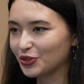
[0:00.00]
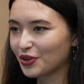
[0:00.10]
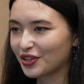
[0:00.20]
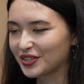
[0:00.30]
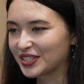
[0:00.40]

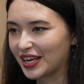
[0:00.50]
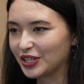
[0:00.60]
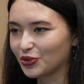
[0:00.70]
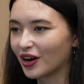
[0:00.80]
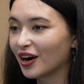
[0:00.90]

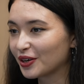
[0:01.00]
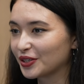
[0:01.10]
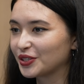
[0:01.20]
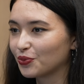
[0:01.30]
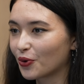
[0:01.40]
2008, your
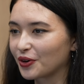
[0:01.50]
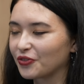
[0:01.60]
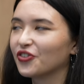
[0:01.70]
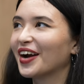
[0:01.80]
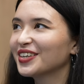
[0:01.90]
hard work
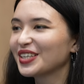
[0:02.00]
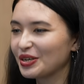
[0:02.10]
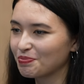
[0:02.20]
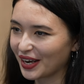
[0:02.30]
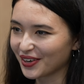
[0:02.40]

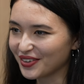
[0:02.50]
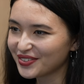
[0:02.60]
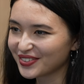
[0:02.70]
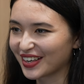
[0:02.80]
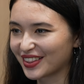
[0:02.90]
finally paid
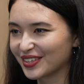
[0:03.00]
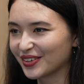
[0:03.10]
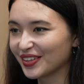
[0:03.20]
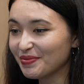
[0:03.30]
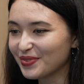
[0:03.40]
off at the
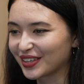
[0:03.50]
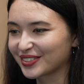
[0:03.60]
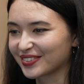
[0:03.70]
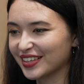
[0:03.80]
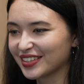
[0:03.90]

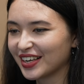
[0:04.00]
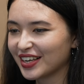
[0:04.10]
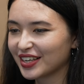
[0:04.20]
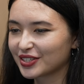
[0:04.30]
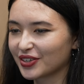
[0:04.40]
Olympics, right?
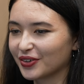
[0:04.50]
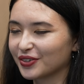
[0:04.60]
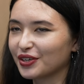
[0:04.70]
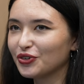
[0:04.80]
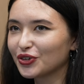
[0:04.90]

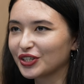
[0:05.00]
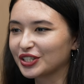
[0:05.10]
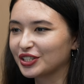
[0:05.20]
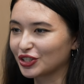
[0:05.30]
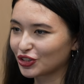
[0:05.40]
So, if you could
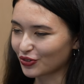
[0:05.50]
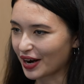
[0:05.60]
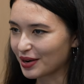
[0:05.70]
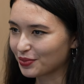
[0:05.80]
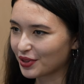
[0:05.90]

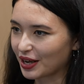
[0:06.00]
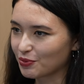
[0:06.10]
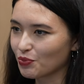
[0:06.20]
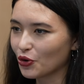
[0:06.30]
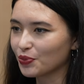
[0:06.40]
describe
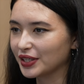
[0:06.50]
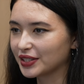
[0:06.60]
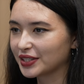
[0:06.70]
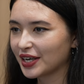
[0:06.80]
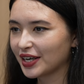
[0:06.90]
that
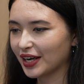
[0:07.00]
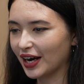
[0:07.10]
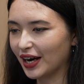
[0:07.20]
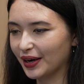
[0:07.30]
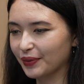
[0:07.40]
moment
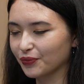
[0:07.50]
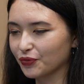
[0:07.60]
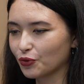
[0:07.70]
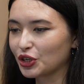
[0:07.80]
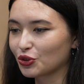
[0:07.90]

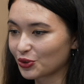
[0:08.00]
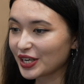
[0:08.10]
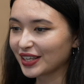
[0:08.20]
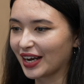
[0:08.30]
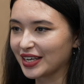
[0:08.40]
um, where you
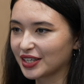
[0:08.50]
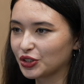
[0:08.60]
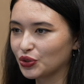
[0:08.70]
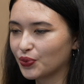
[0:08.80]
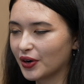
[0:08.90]
realized
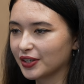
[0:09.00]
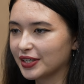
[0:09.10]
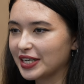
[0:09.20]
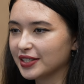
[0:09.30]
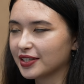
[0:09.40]
that you
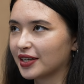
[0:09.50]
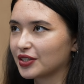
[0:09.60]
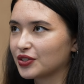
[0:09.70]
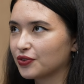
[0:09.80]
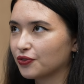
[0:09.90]
won
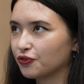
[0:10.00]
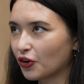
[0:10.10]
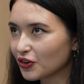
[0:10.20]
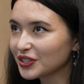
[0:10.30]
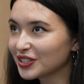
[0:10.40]
India's
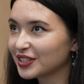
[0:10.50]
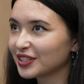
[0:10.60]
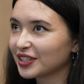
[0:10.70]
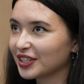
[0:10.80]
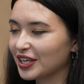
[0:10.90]

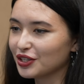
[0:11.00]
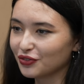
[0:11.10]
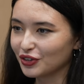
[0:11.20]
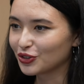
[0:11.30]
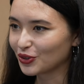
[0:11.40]
first
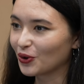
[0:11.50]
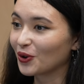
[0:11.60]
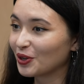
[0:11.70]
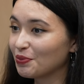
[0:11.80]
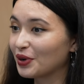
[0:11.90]
individual
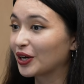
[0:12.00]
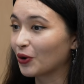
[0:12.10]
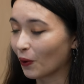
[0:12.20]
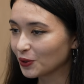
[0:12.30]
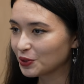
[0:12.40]
Olympic
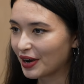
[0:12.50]
gold